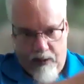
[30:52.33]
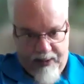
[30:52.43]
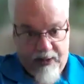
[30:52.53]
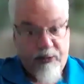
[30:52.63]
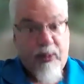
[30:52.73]

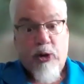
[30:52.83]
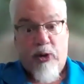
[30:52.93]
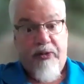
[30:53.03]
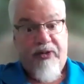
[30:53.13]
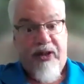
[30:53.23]
The
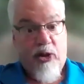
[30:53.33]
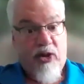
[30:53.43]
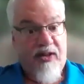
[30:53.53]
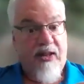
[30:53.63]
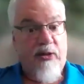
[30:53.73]

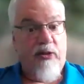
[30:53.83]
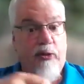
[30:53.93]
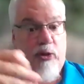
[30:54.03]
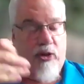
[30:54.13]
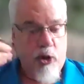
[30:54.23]
specialization that the
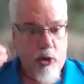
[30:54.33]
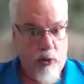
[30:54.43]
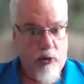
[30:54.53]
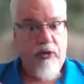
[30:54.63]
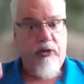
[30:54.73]
student
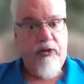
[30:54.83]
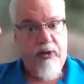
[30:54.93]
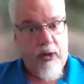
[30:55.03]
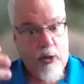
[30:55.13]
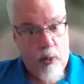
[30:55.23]
chooses
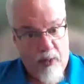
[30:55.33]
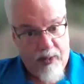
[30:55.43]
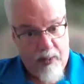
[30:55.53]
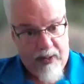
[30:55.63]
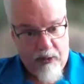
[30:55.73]
and that you
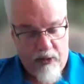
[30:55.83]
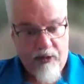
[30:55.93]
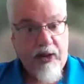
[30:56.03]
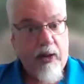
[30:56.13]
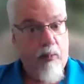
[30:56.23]
at the mentor
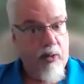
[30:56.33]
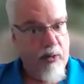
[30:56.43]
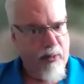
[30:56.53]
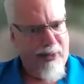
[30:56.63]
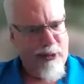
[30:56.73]
team
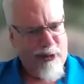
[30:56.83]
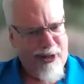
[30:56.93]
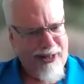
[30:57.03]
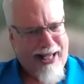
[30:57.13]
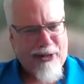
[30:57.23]
are the
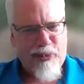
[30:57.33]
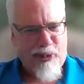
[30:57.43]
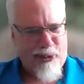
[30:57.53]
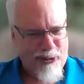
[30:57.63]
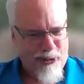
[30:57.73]
resident
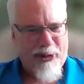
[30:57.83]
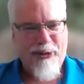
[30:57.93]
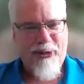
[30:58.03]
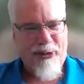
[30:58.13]
experts on,